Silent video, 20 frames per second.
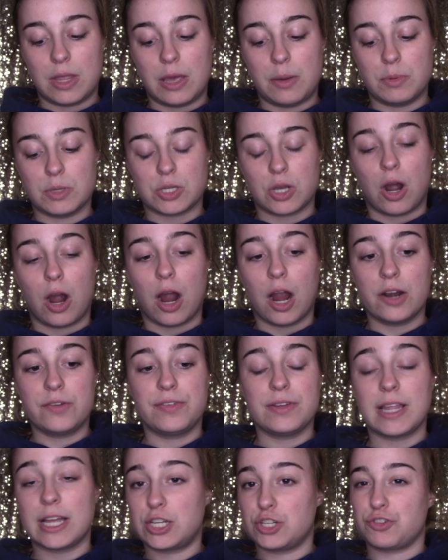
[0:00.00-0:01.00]
It was hard
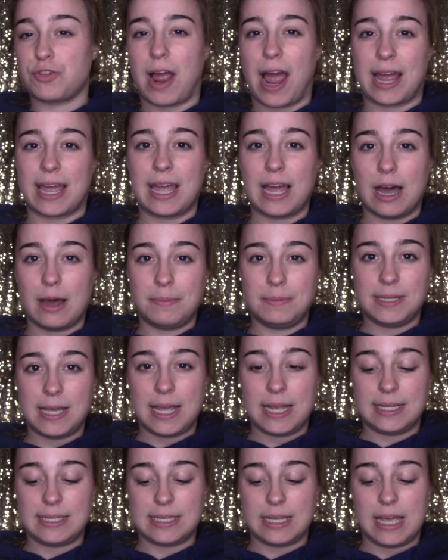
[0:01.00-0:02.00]
for, like, tracking
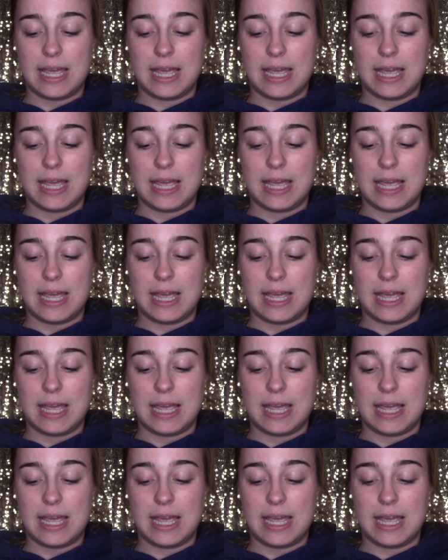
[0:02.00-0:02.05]
updates.